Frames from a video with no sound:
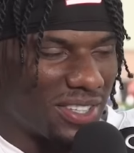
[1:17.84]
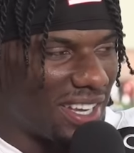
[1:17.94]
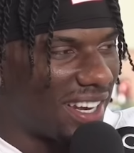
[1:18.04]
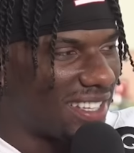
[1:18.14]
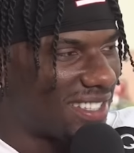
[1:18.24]
So
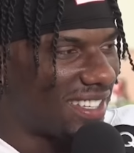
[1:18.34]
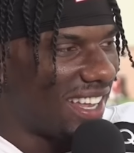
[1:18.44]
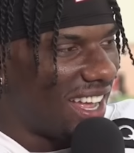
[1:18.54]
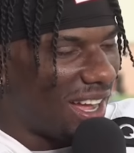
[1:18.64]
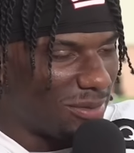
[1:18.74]
yeah, that's
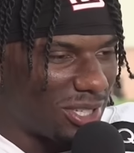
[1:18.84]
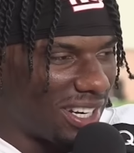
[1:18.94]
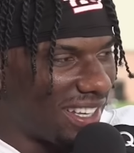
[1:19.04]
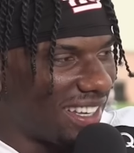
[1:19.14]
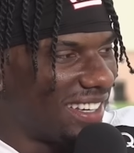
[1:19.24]
I'm
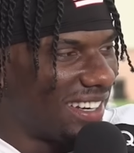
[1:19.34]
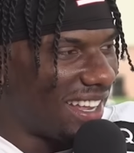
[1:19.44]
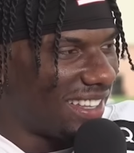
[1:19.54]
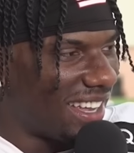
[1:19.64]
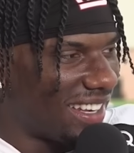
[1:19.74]
trying to get good
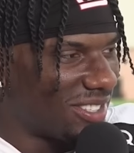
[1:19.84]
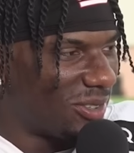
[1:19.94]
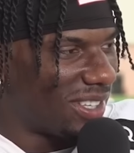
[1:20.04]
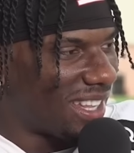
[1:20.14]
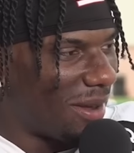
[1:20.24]
at that. That's
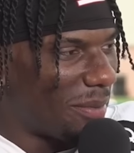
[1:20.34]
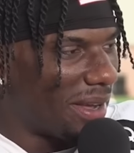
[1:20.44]
the only thing I'm